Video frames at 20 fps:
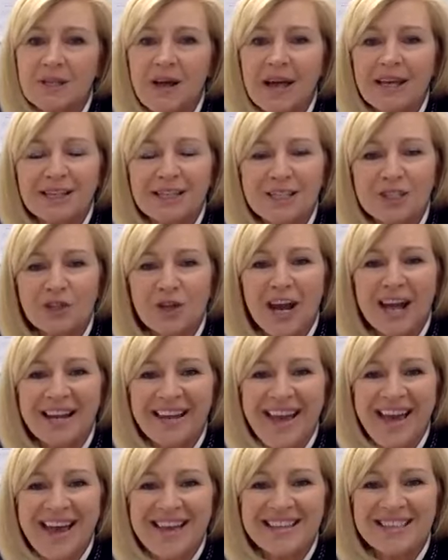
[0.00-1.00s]
like
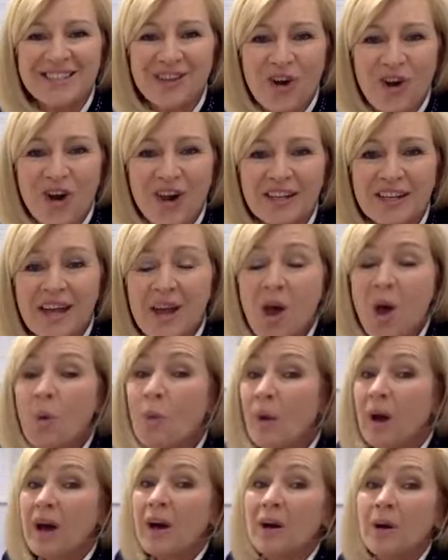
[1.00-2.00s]
Australia has gone,
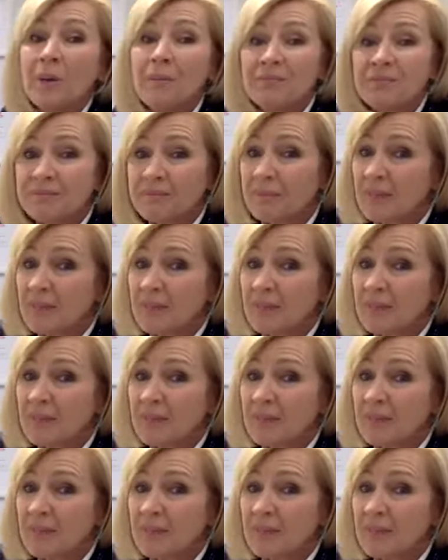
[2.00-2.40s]
well,